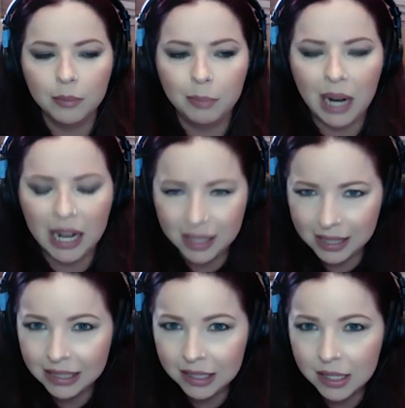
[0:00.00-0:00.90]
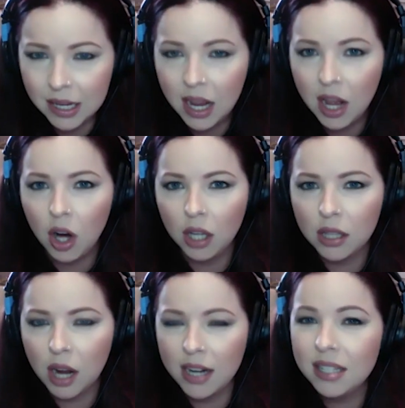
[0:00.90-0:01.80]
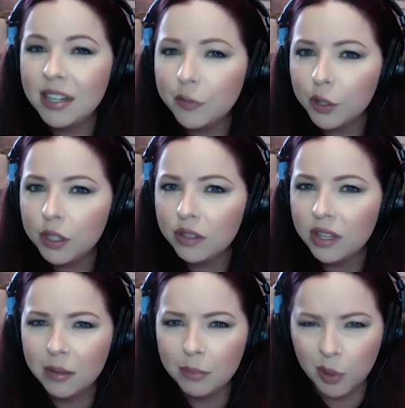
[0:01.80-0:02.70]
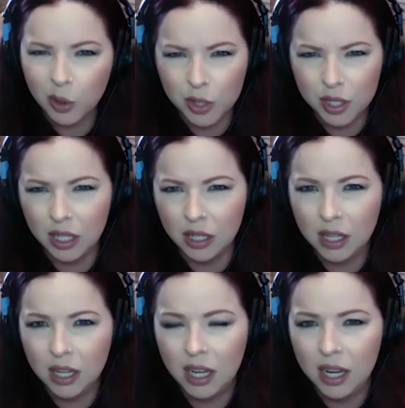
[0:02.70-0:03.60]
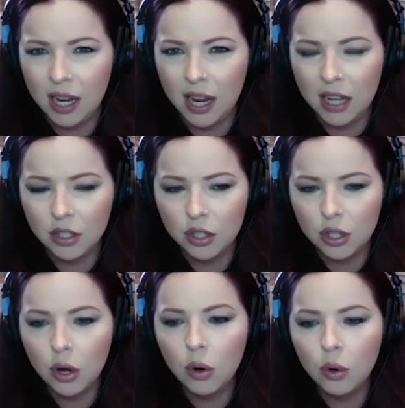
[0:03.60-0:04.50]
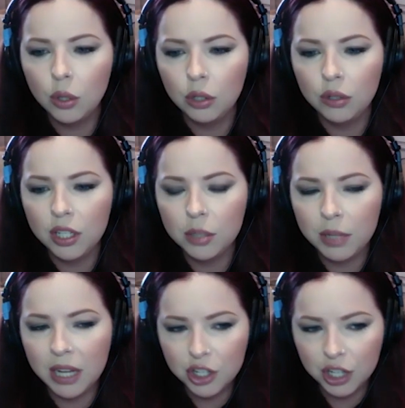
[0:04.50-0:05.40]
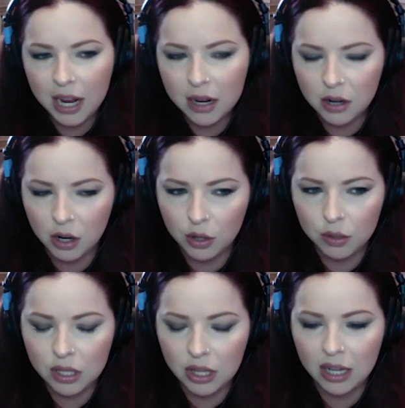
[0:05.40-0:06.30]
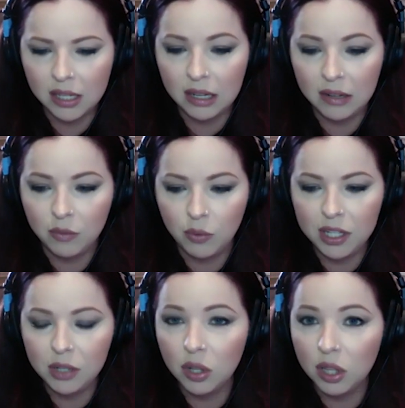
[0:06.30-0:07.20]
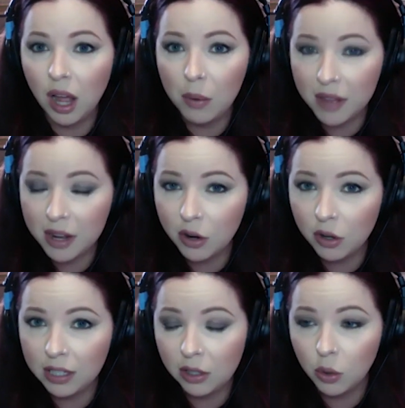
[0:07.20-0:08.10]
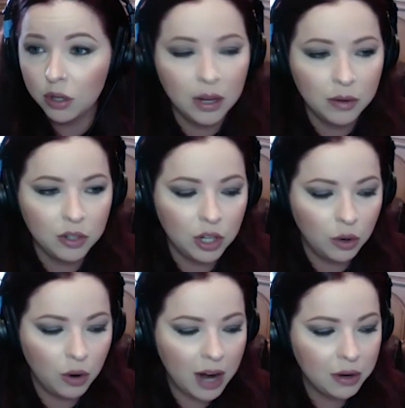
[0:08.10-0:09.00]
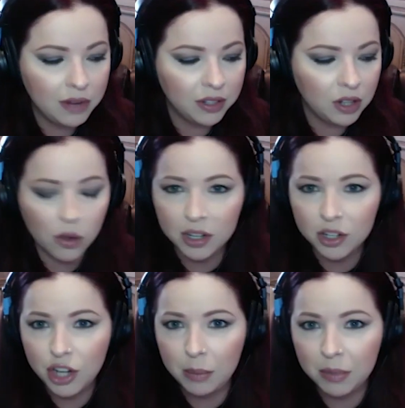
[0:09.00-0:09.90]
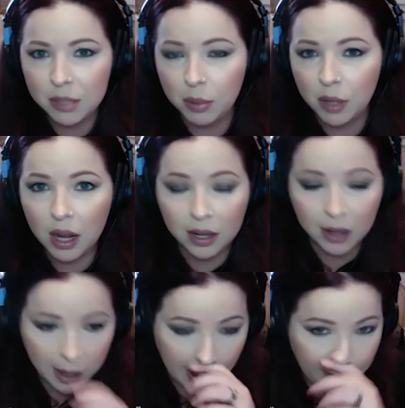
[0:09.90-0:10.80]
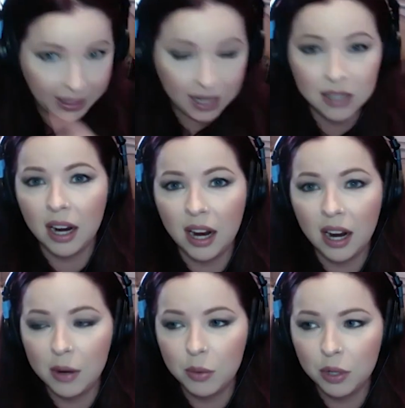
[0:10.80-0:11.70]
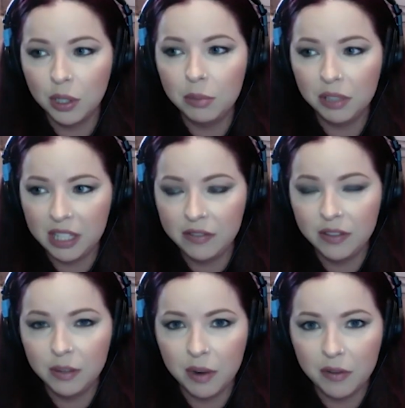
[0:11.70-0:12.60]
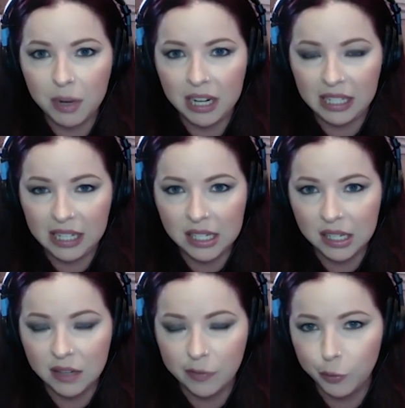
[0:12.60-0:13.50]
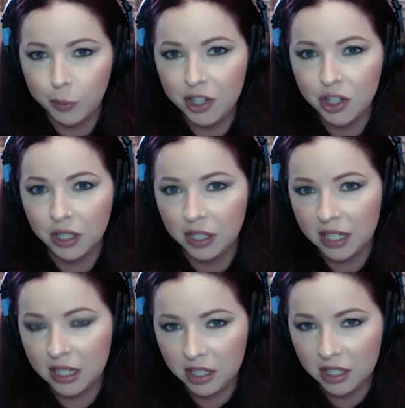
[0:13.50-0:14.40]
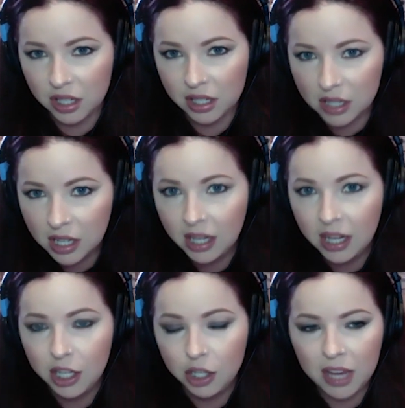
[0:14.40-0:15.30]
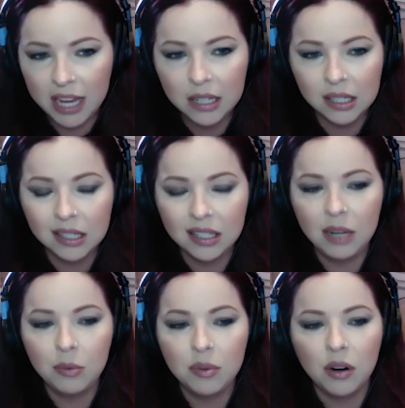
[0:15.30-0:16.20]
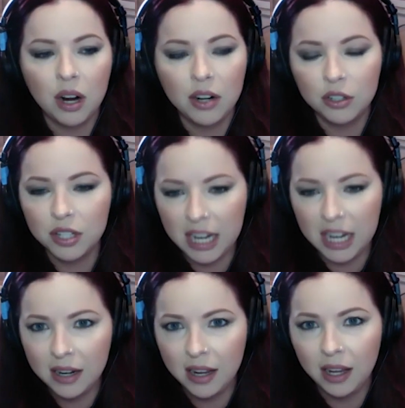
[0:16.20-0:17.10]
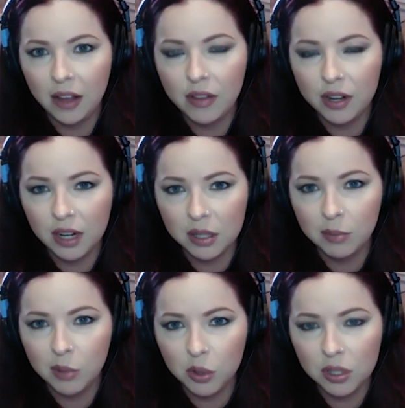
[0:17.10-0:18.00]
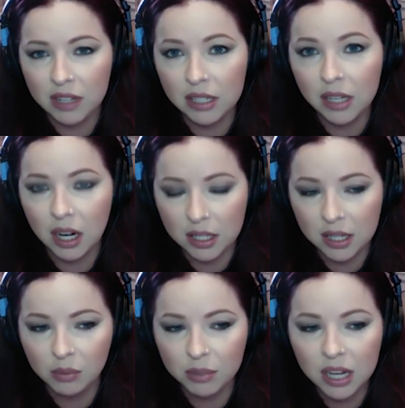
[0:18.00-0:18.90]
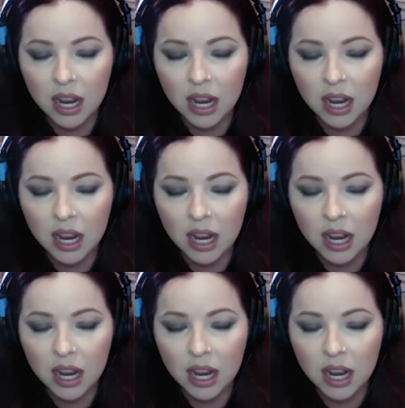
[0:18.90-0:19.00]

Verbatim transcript: buy things online is different than in person. And so you need to be educated on those things. And we deal a lot with that in our elite course. You know, I don't even call it a shameless plug because I really believe that everybody needs this information. It, it's just, you can't succeed without understanding the nuts and bolts of these concepts.